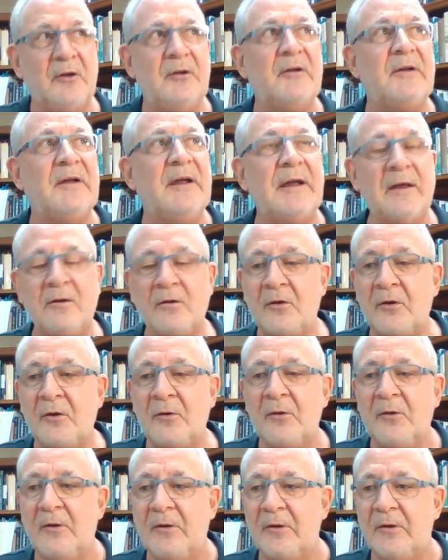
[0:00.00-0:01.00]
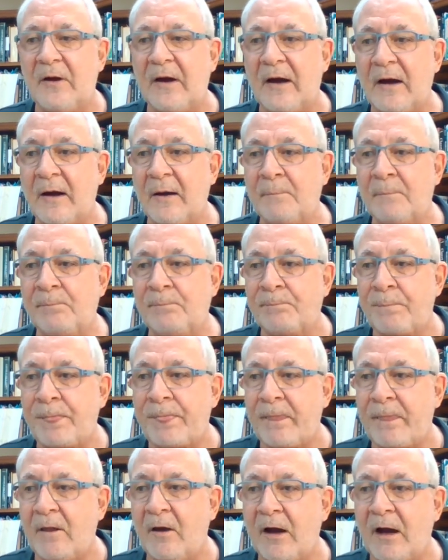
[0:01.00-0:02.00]
and
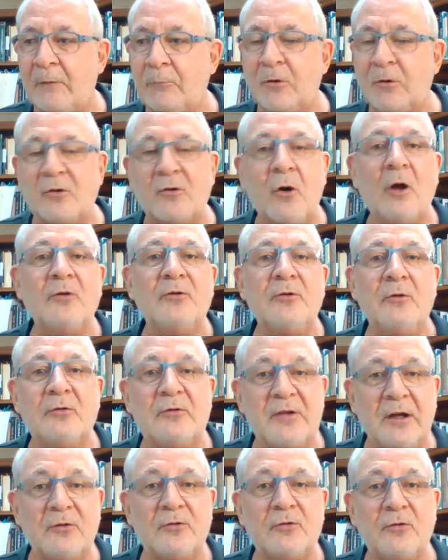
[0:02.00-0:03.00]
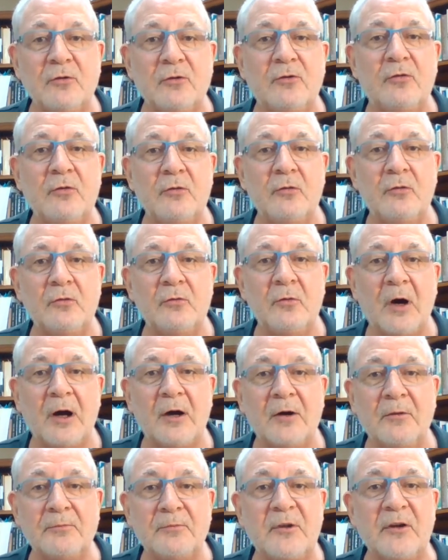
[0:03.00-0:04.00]
I would call your attention to
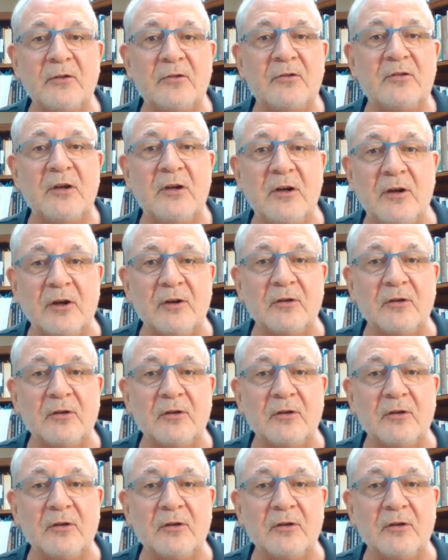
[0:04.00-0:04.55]
the acidity.